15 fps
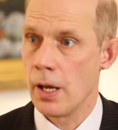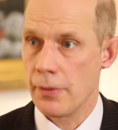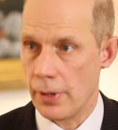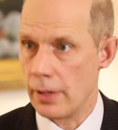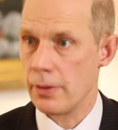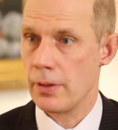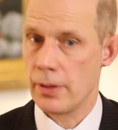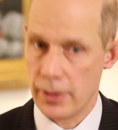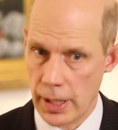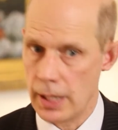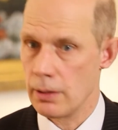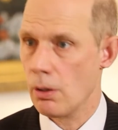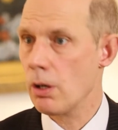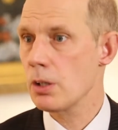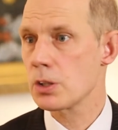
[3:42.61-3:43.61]
that
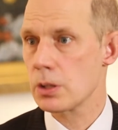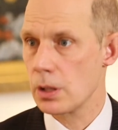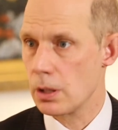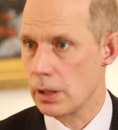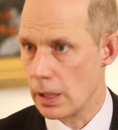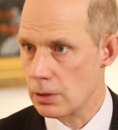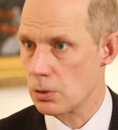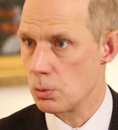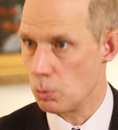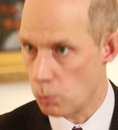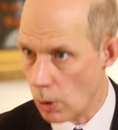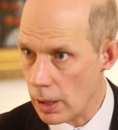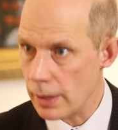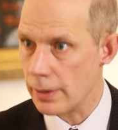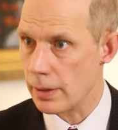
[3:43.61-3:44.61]
they largely get to
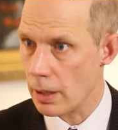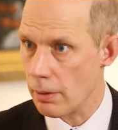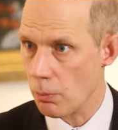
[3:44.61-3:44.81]
run